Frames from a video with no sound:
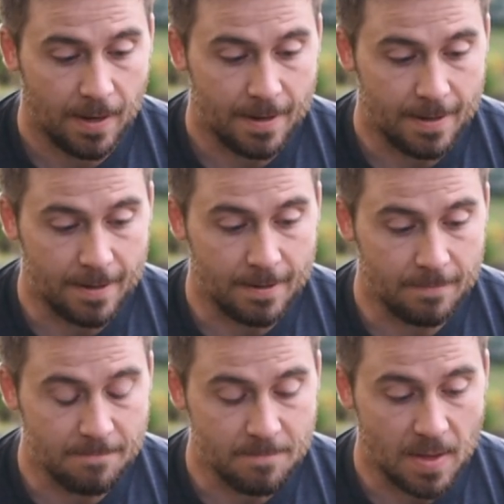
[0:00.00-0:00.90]

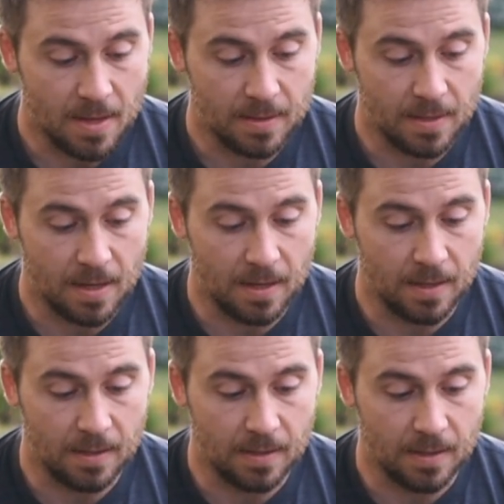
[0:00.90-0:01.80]
and
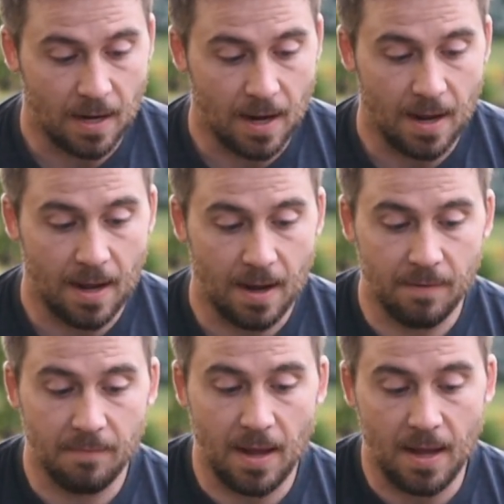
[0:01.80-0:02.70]
then I
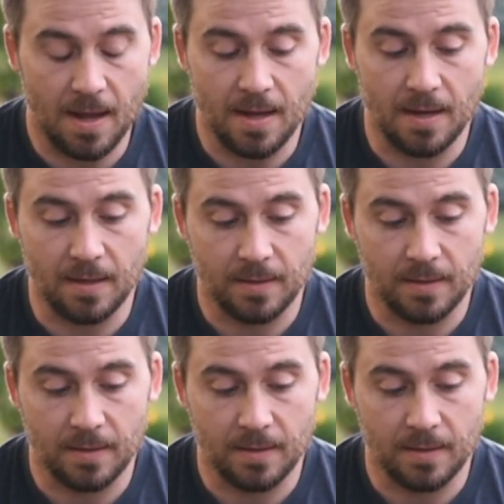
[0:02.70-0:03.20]
have a